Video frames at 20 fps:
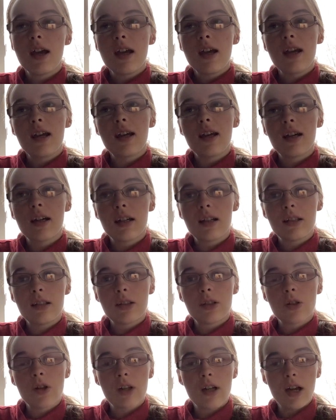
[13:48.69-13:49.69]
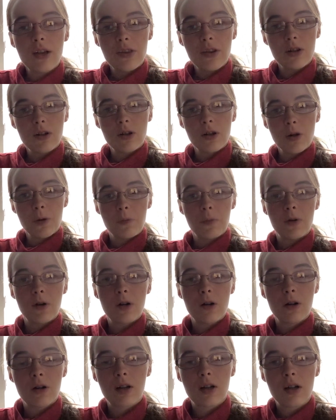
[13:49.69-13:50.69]
and so I got the
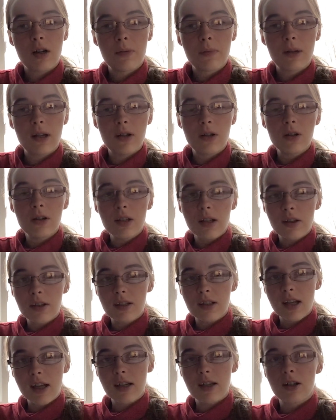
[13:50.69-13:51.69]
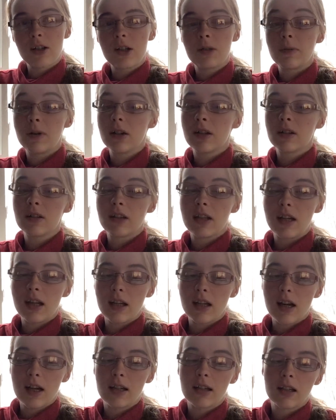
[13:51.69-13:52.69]
cookbook, but I couldn't get the side carrier. But then I
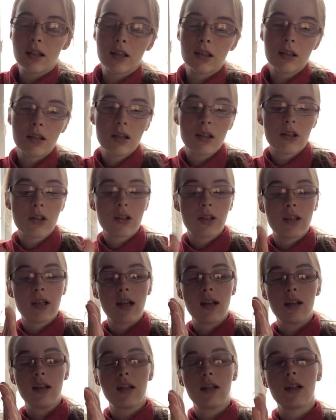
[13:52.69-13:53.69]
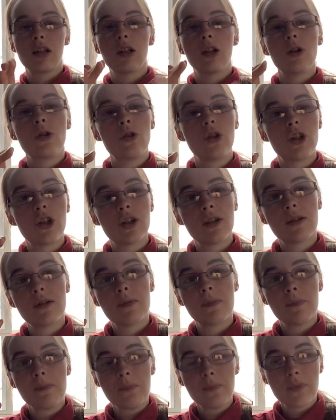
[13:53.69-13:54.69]
got a little set, like a
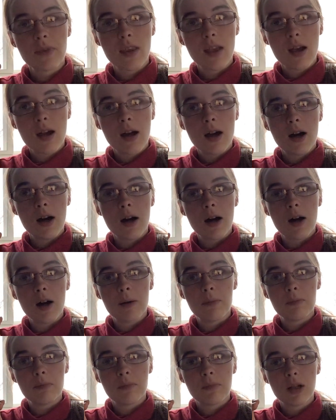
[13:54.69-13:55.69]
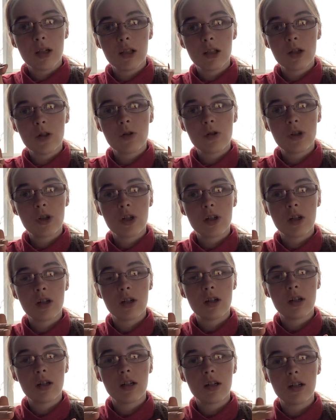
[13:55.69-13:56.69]
lotion and
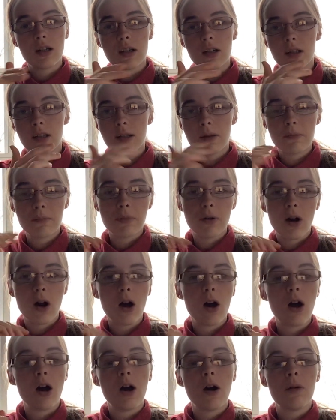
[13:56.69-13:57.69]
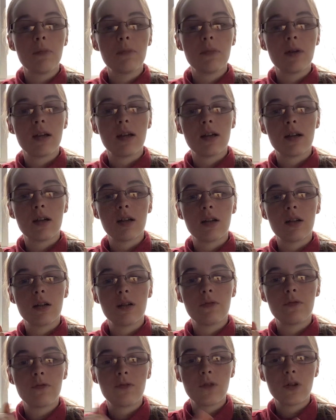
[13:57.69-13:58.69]
a lip balm and
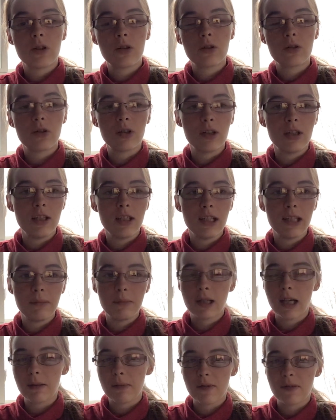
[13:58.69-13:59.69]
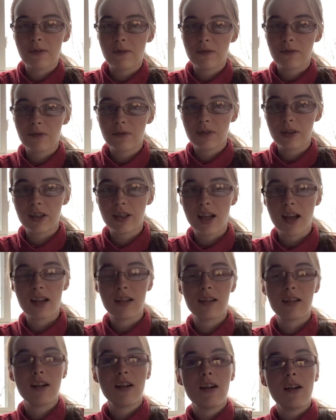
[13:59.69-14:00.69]
a foot cream type of set.
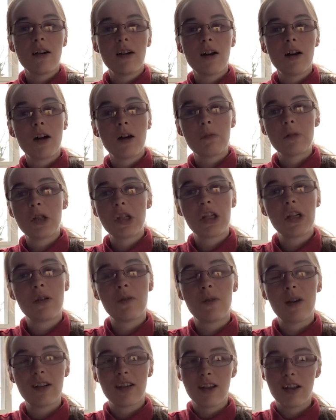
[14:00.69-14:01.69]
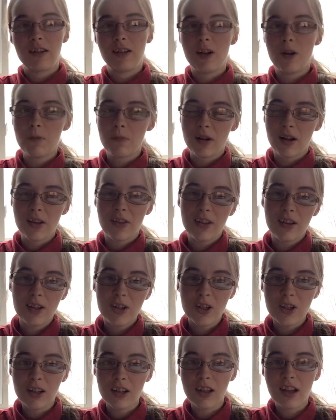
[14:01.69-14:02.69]
She didn't write that down, but I think
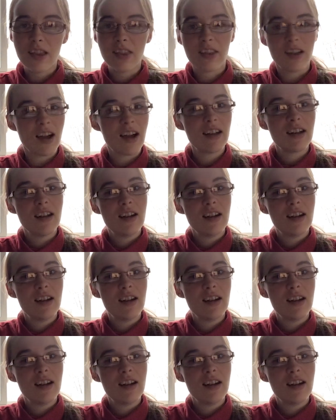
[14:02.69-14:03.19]
she'll like that.